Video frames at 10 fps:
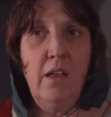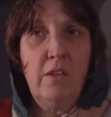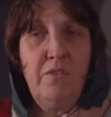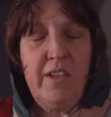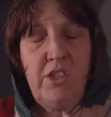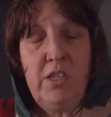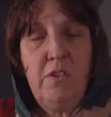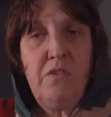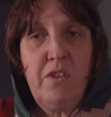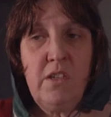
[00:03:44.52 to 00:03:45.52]
The fish in the
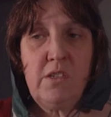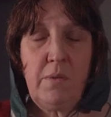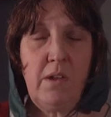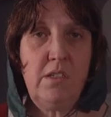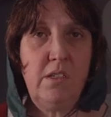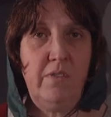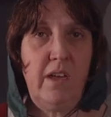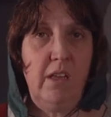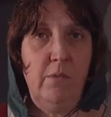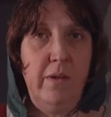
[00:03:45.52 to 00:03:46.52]
first part of the
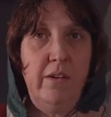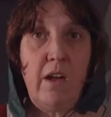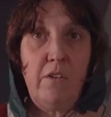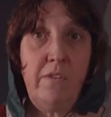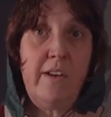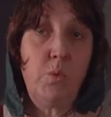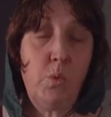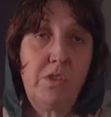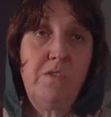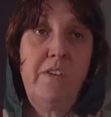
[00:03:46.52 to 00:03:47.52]
Viking period are
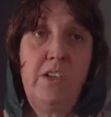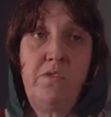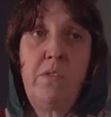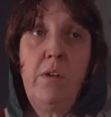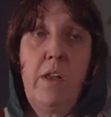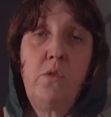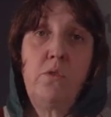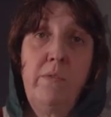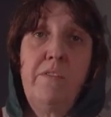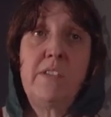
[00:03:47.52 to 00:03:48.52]
freshwater fish from the
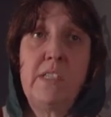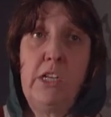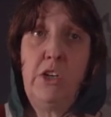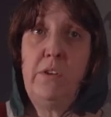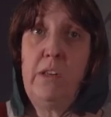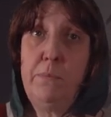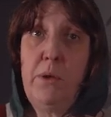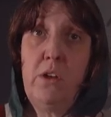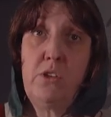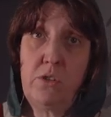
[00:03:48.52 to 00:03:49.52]
local rivers, including
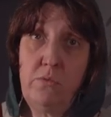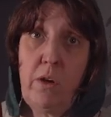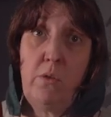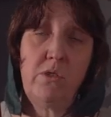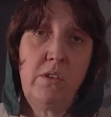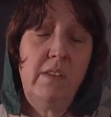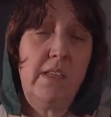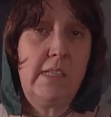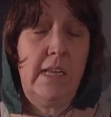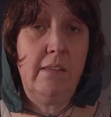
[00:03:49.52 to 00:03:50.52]
perch and roach and
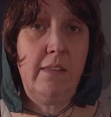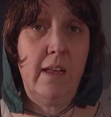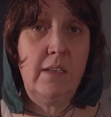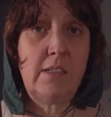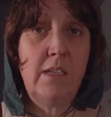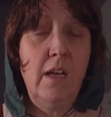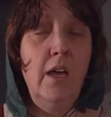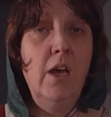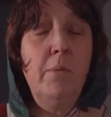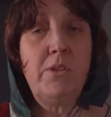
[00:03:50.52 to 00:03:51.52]
things like that.
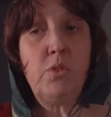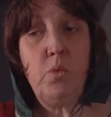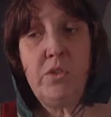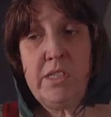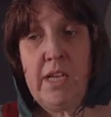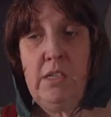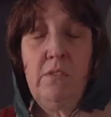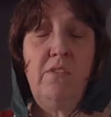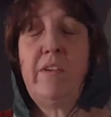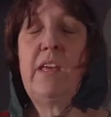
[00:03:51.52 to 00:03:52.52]
But towards the end
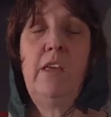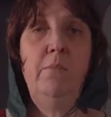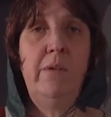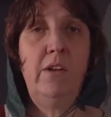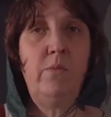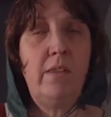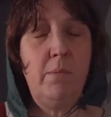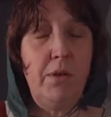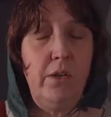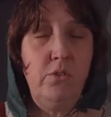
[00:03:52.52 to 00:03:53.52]
of the Viking period, where the
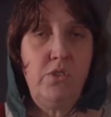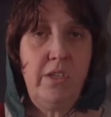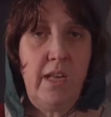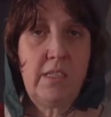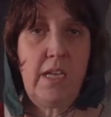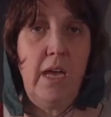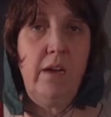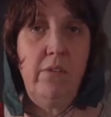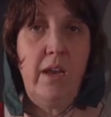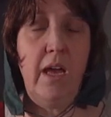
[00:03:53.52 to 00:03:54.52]
pollution gets
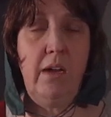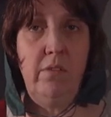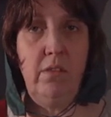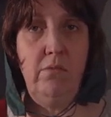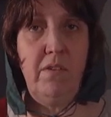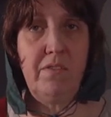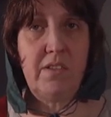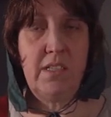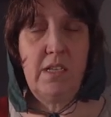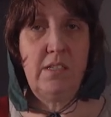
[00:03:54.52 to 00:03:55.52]
higher and higher in the river
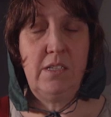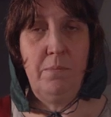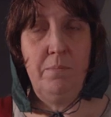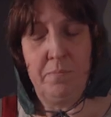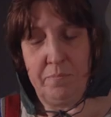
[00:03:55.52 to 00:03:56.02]
system,